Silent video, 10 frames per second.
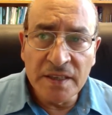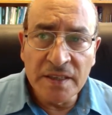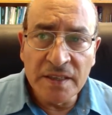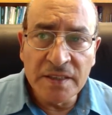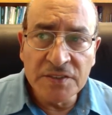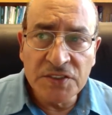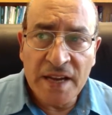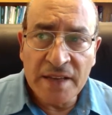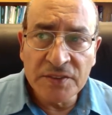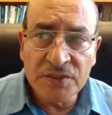
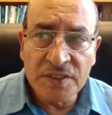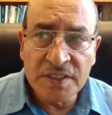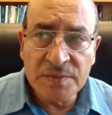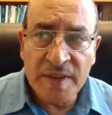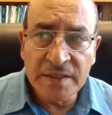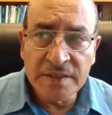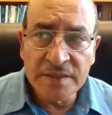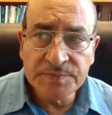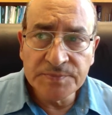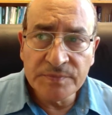contract or expand
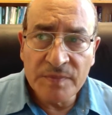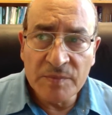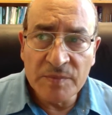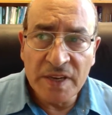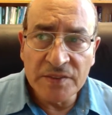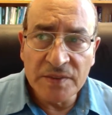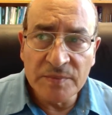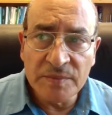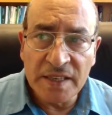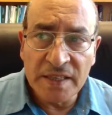by
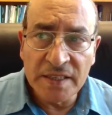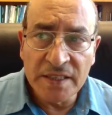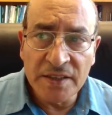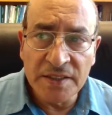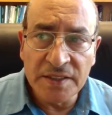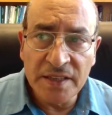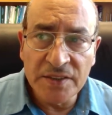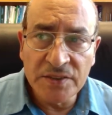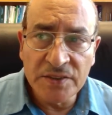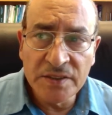clicking on the
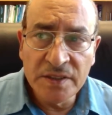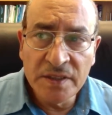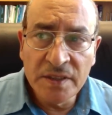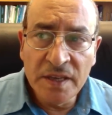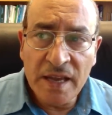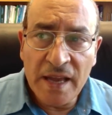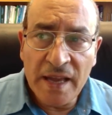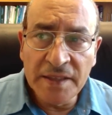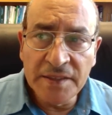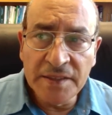arrow,
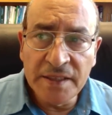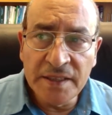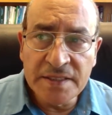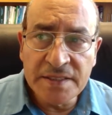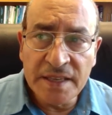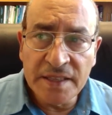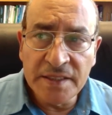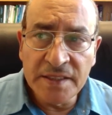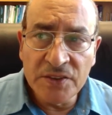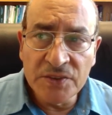and the study
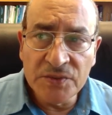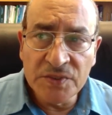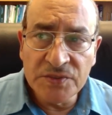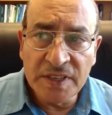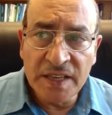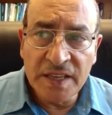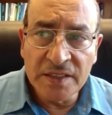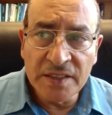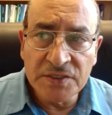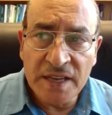node, which we can
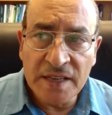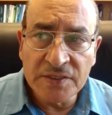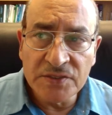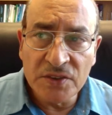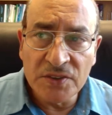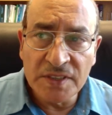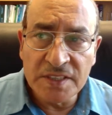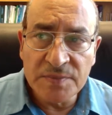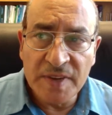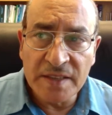contract or
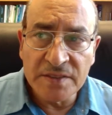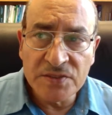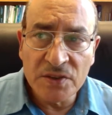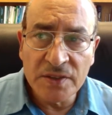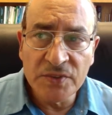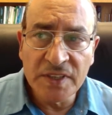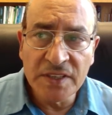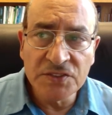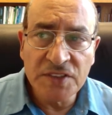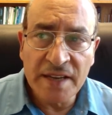expand. So if we
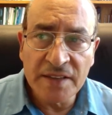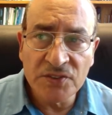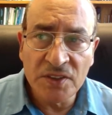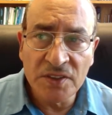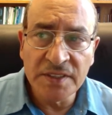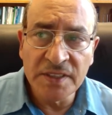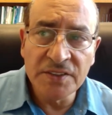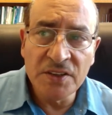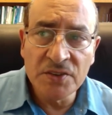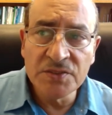contract all the
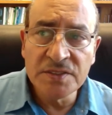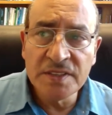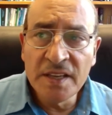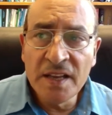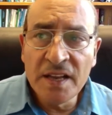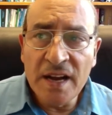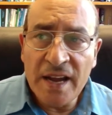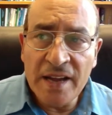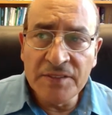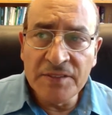nodes, I
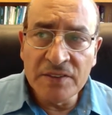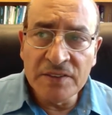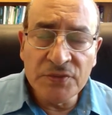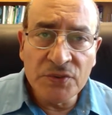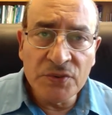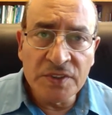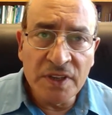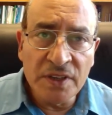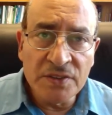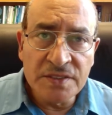have now the 4
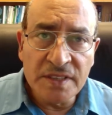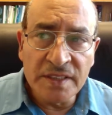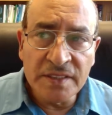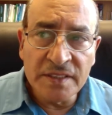nodes, the